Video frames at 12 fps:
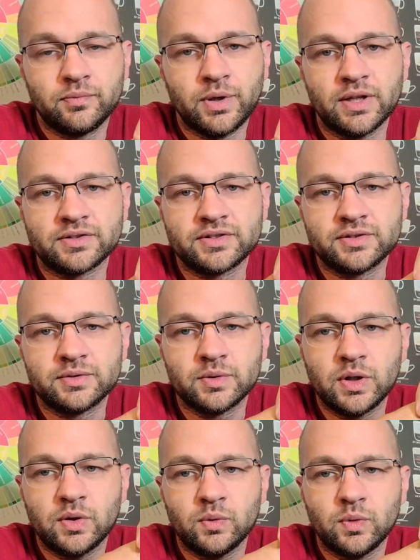plus
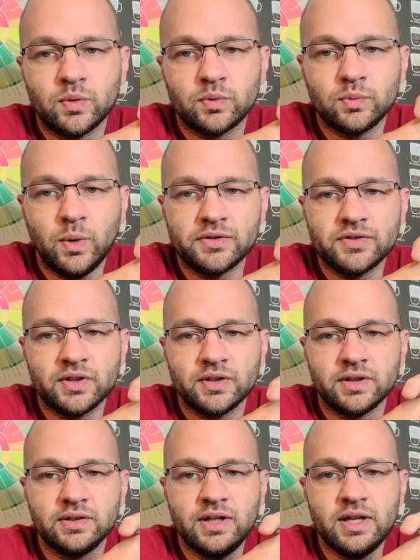what's
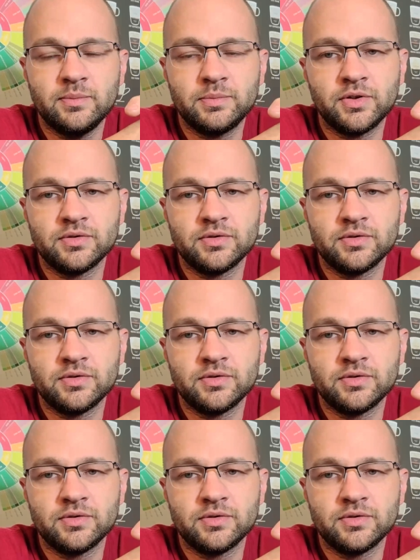in the deep